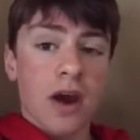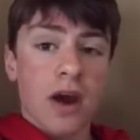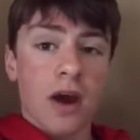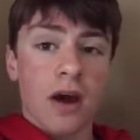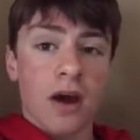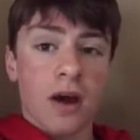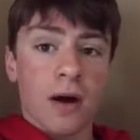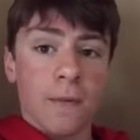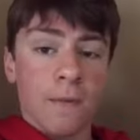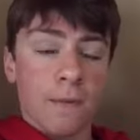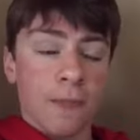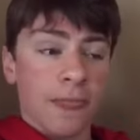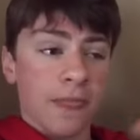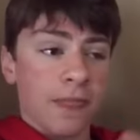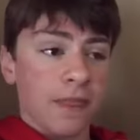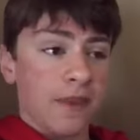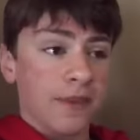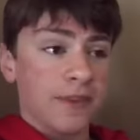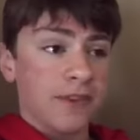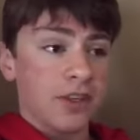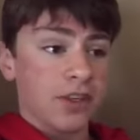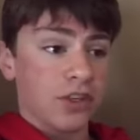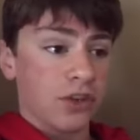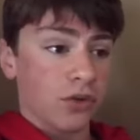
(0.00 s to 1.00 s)
Um,
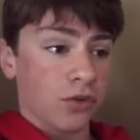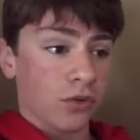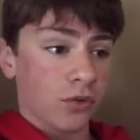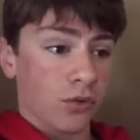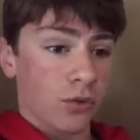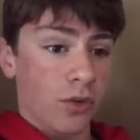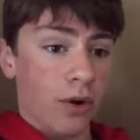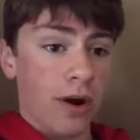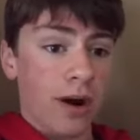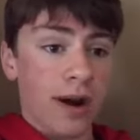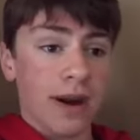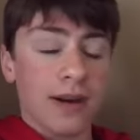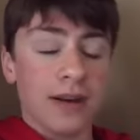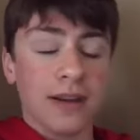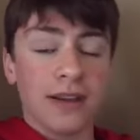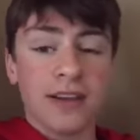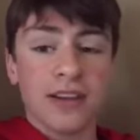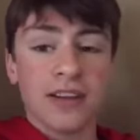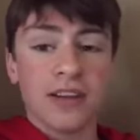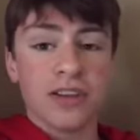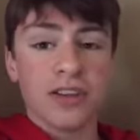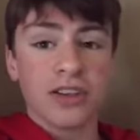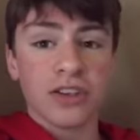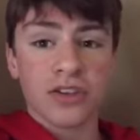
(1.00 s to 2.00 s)
this is great.
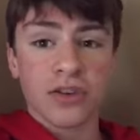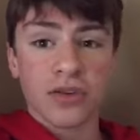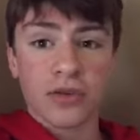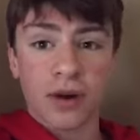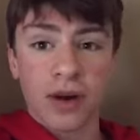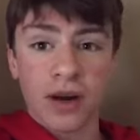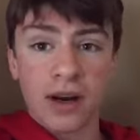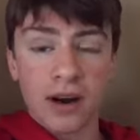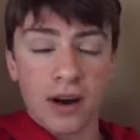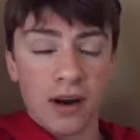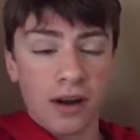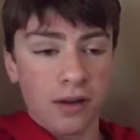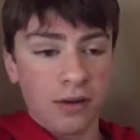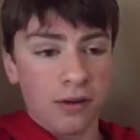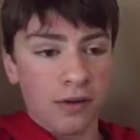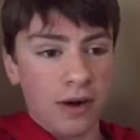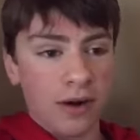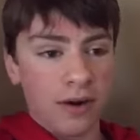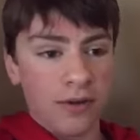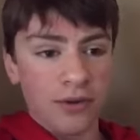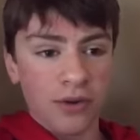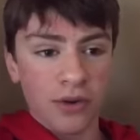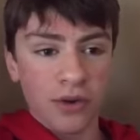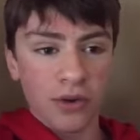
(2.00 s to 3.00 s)
This is just great all
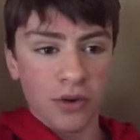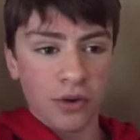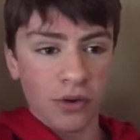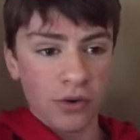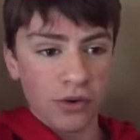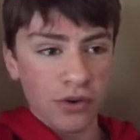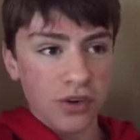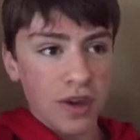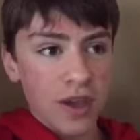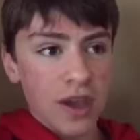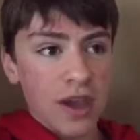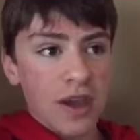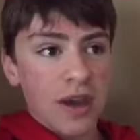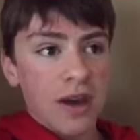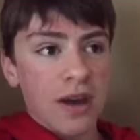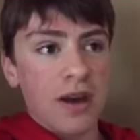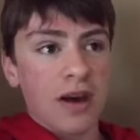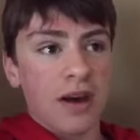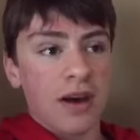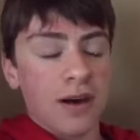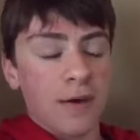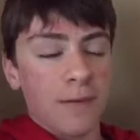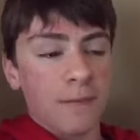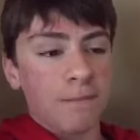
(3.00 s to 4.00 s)
around news.
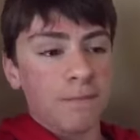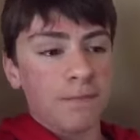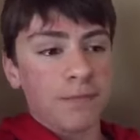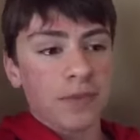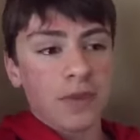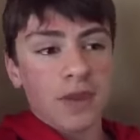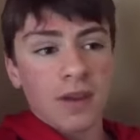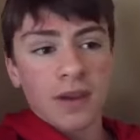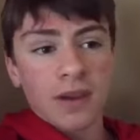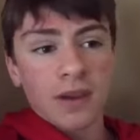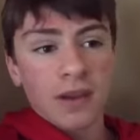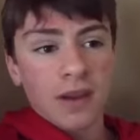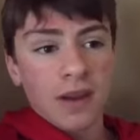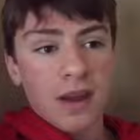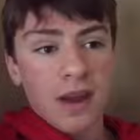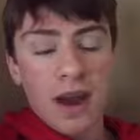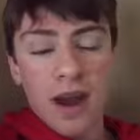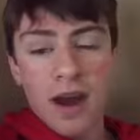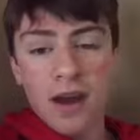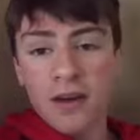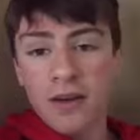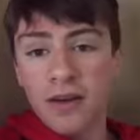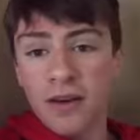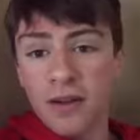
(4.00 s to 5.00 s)
Um,
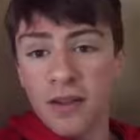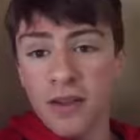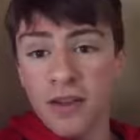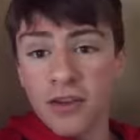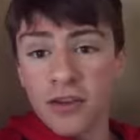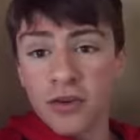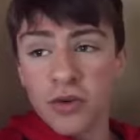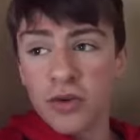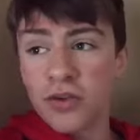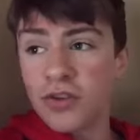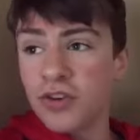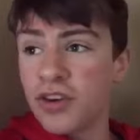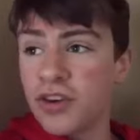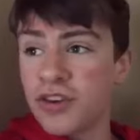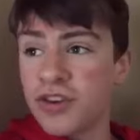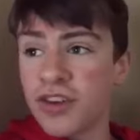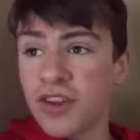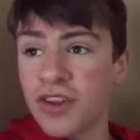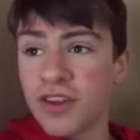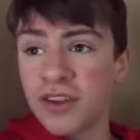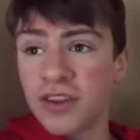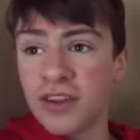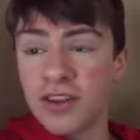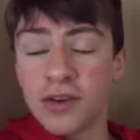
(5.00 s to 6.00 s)
I don't know. This was just
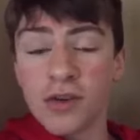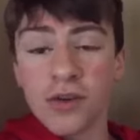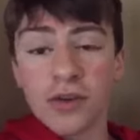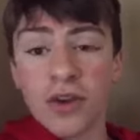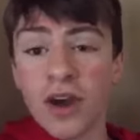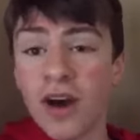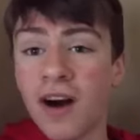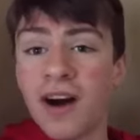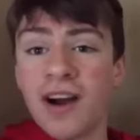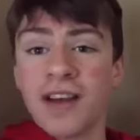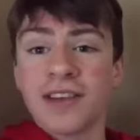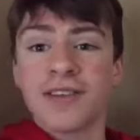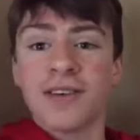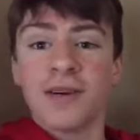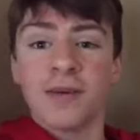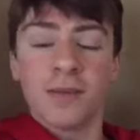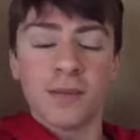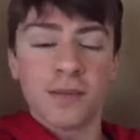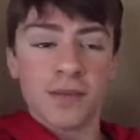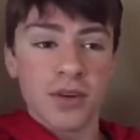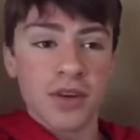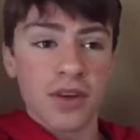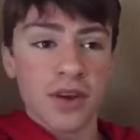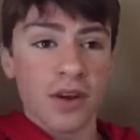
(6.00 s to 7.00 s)
this was awesome.
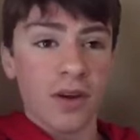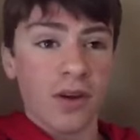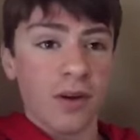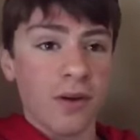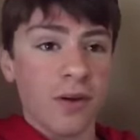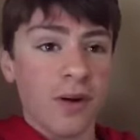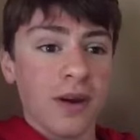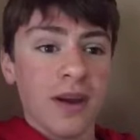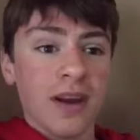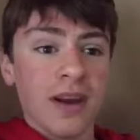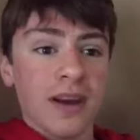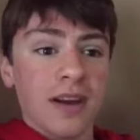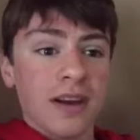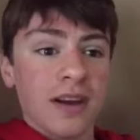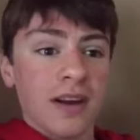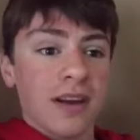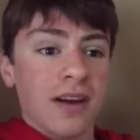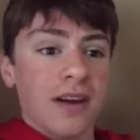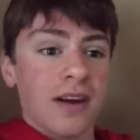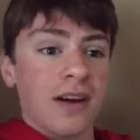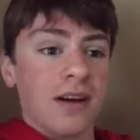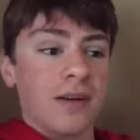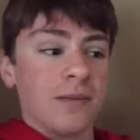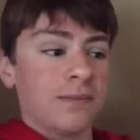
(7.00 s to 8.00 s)
So.
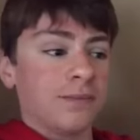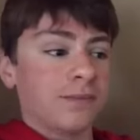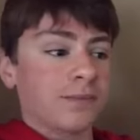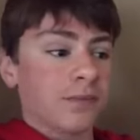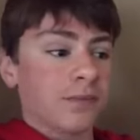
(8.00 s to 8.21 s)
Um,